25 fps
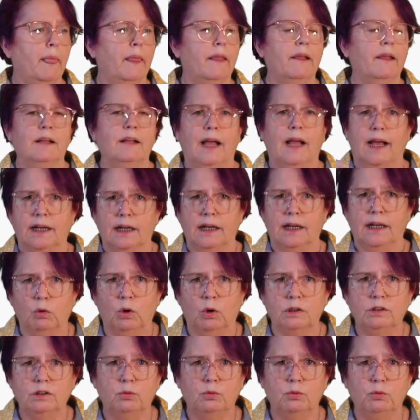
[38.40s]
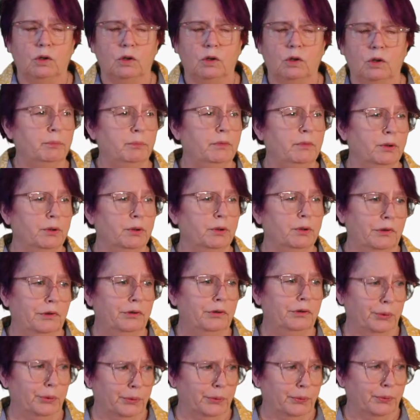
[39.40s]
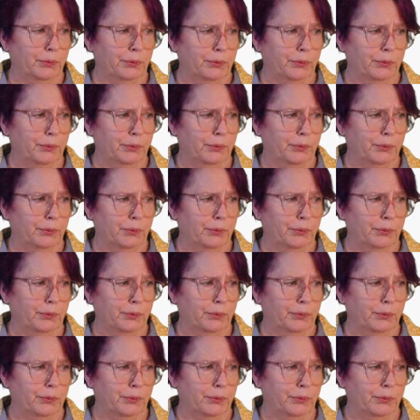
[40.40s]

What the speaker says: I want to welcome you too.